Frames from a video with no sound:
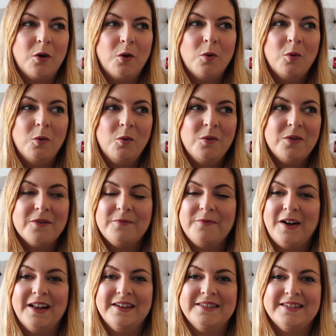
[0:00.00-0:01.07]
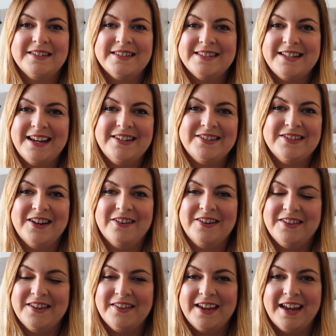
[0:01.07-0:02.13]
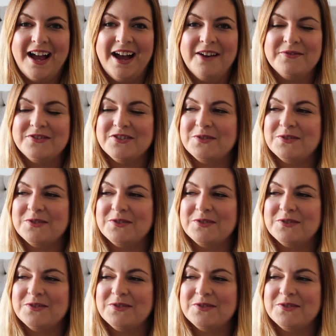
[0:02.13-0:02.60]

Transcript: all the fun stationery that they have